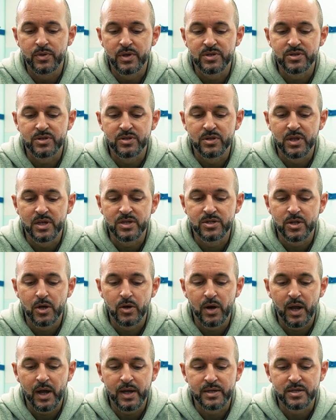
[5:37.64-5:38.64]
there's no
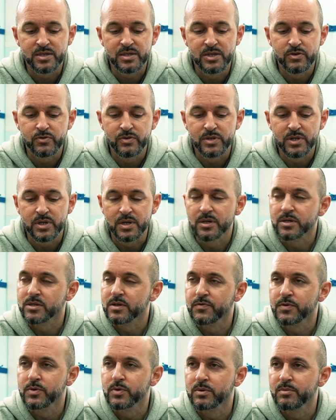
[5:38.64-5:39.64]
like secret to this.
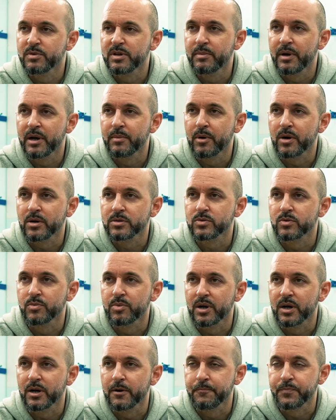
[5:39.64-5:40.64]
If you want to be a better basketball
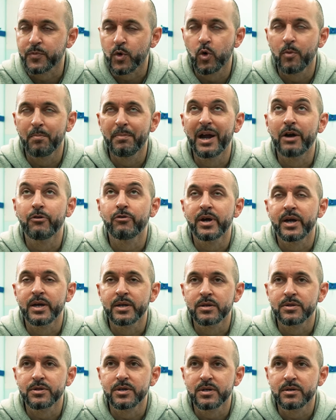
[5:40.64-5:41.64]
player or better at
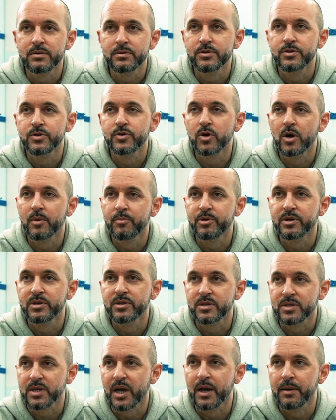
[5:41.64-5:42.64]
anything, you've got to put in
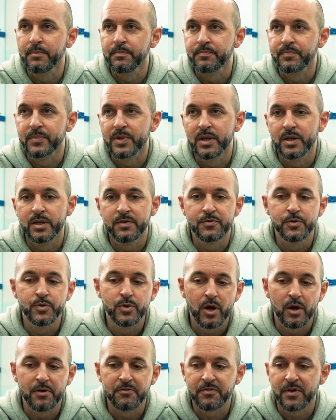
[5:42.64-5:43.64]
the time. And if you
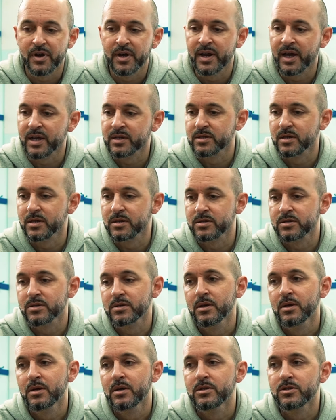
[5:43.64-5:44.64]
can't find access
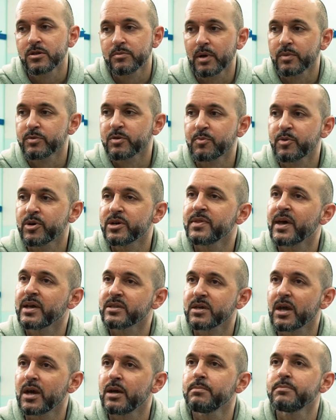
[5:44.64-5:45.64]
to be able to put in that
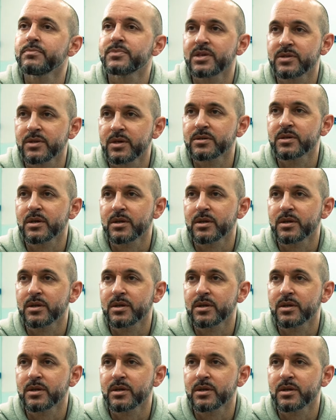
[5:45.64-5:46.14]
time, then there's